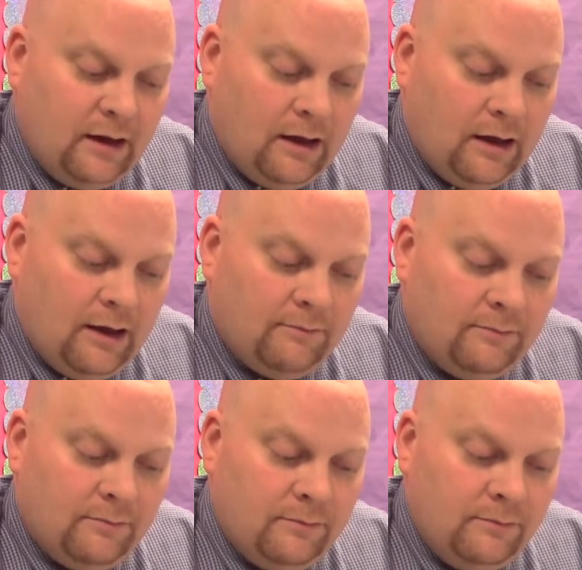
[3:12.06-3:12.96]

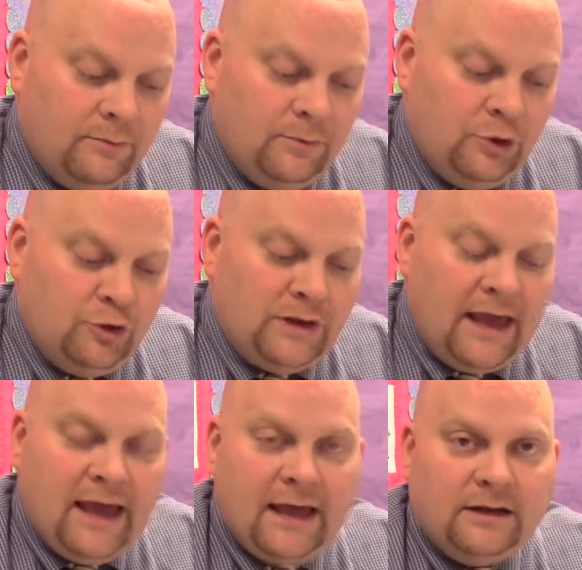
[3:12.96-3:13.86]
You
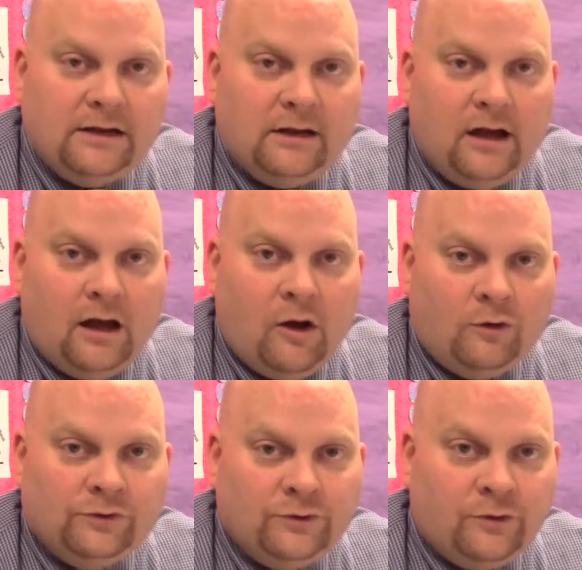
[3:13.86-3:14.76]
can't
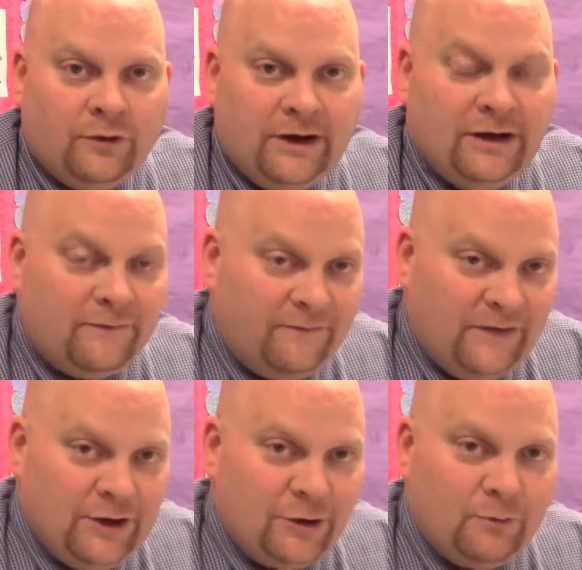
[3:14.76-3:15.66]
alter or
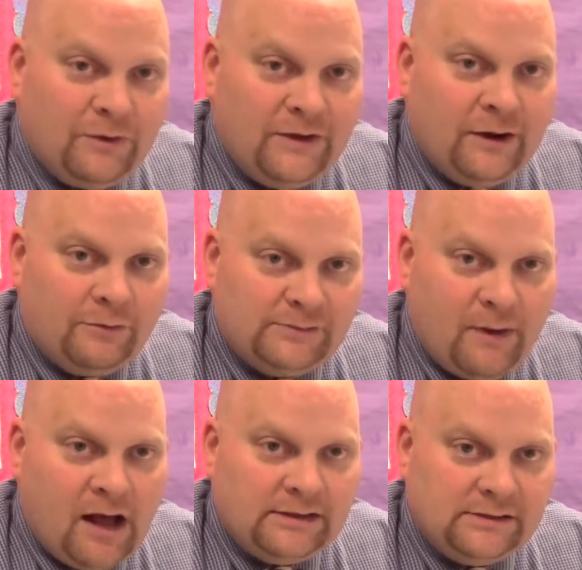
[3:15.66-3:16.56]
interfere with their
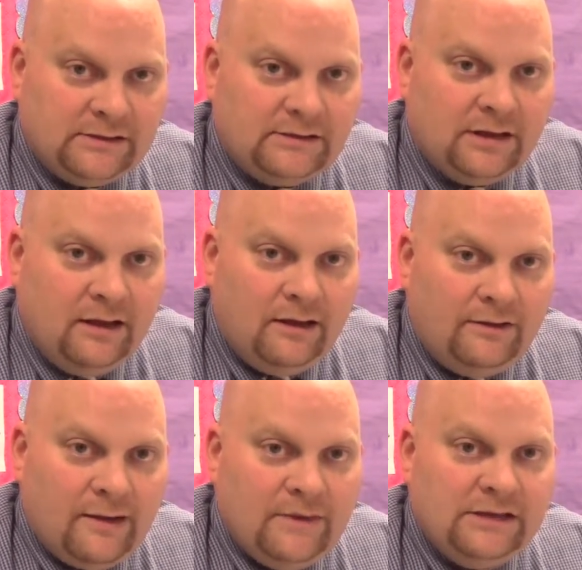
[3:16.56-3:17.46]
responses.
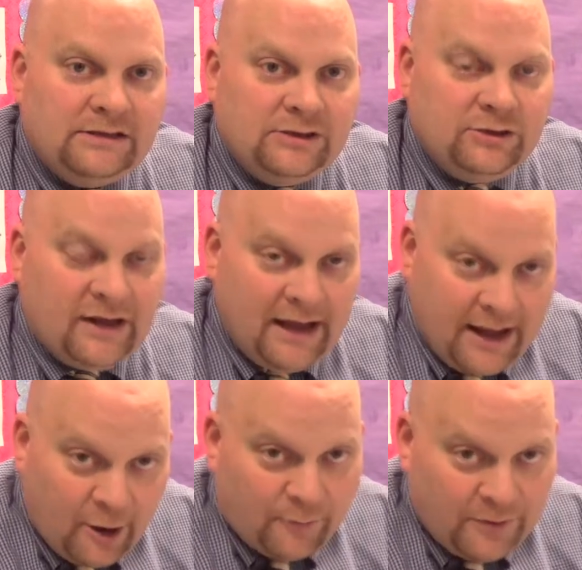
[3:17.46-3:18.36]
That means that you
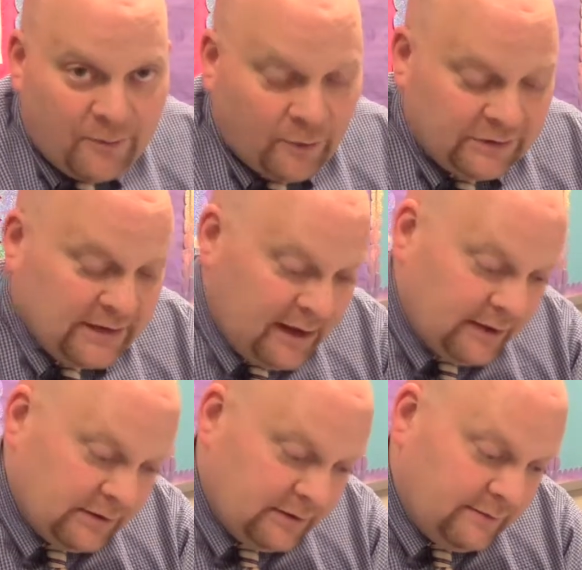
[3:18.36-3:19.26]
can't help them on the
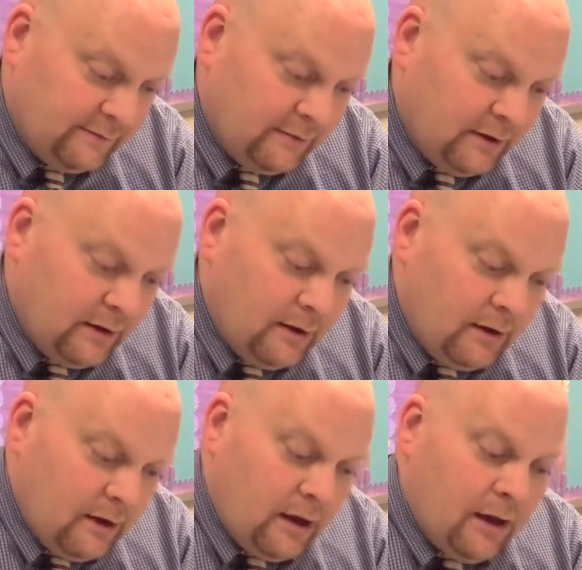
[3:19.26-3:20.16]
test.
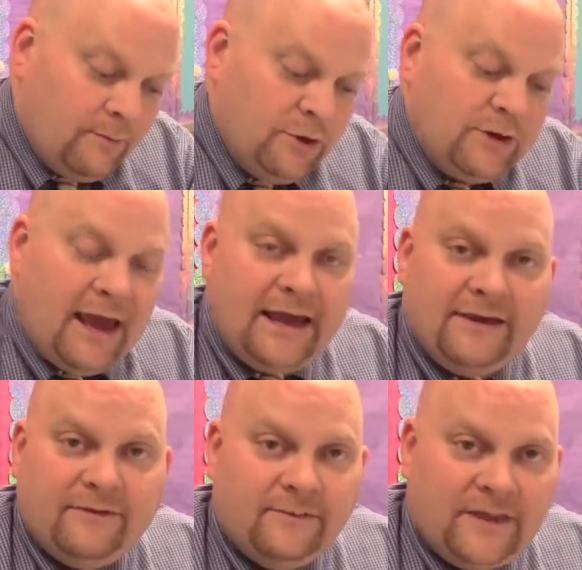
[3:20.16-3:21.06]
You can't
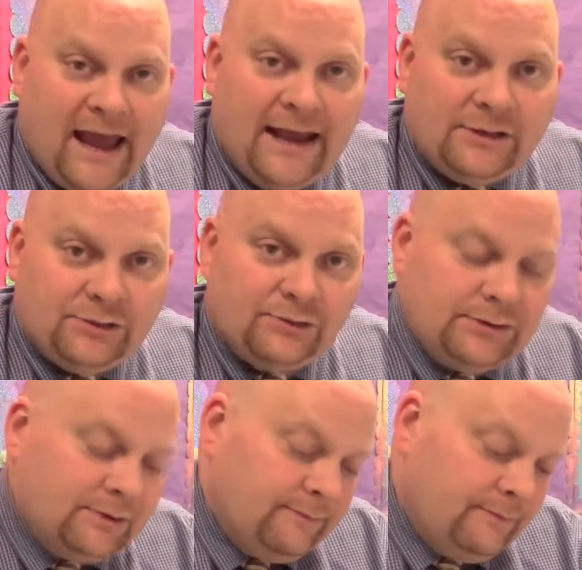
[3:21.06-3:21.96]
give them the
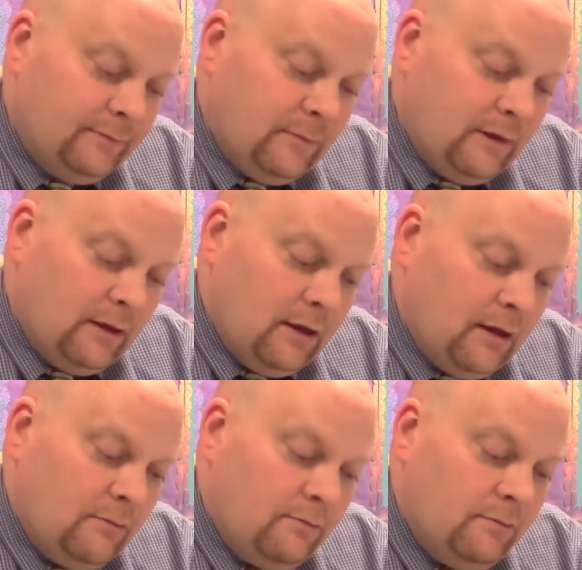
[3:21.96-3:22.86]
answers.
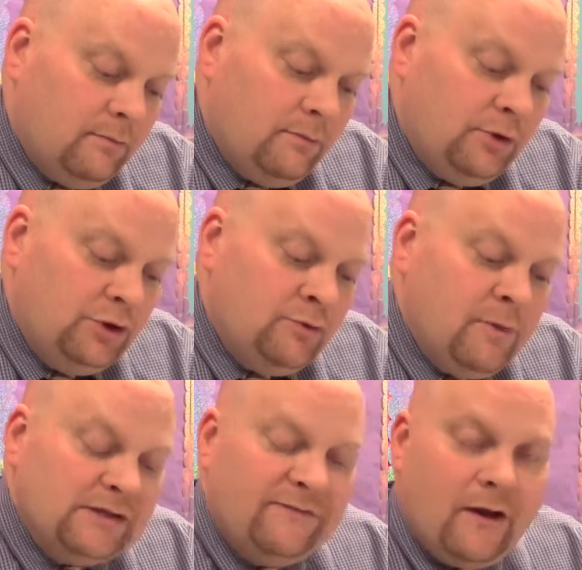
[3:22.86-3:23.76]
You
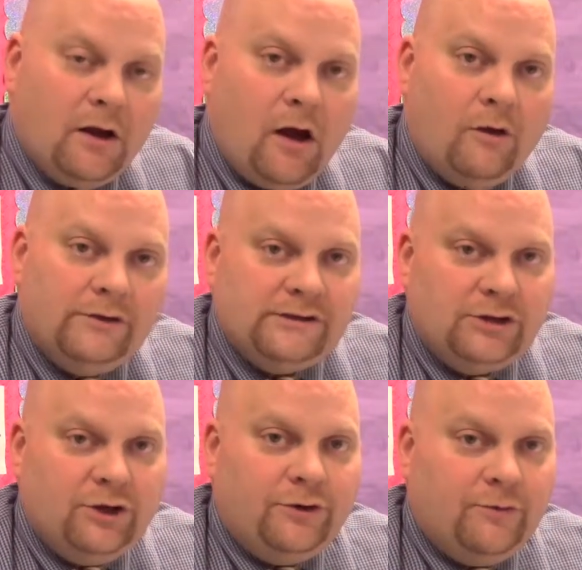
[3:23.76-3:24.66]
must follow all the
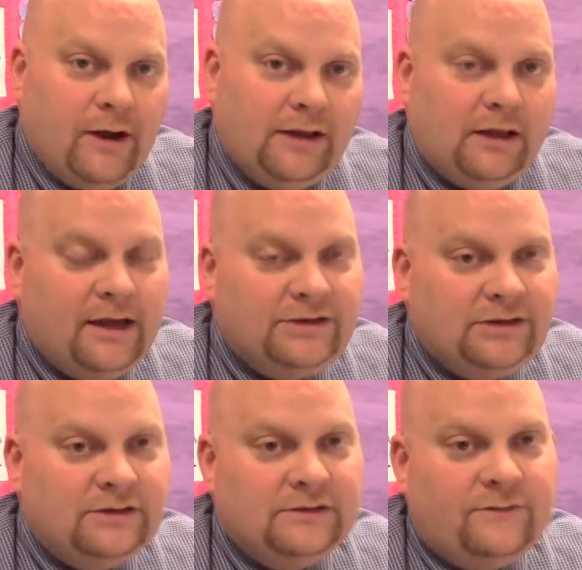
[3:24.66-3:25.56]
security
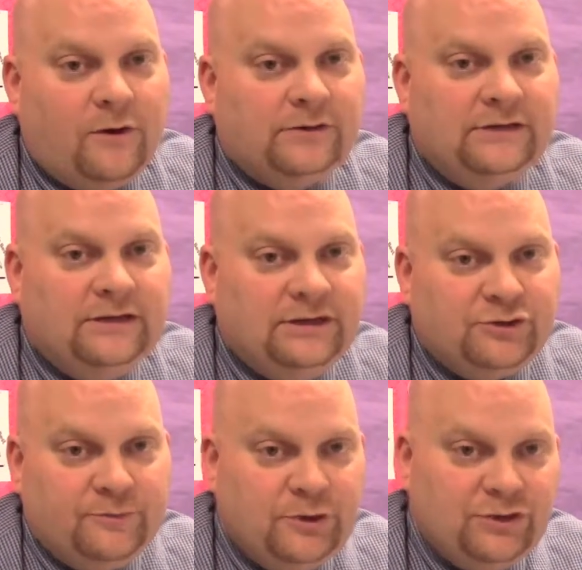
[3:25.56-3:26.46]
regulations as far as the
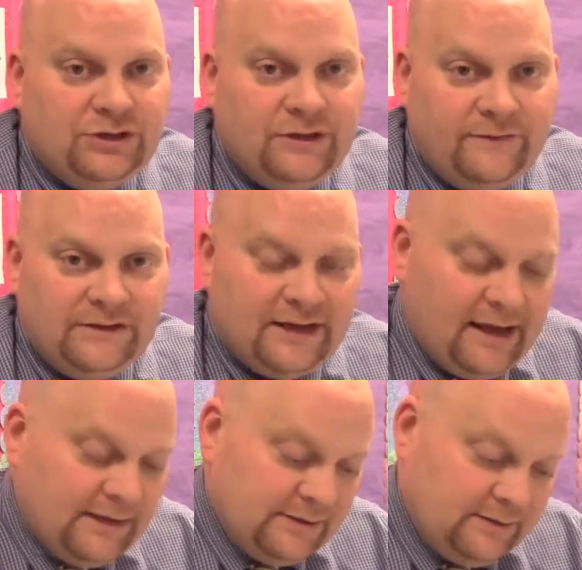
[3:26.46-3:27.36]
distribution of the
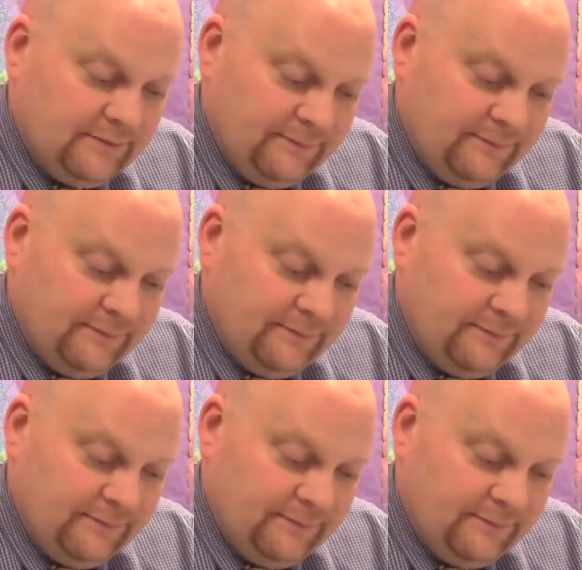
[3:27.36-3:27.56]
test.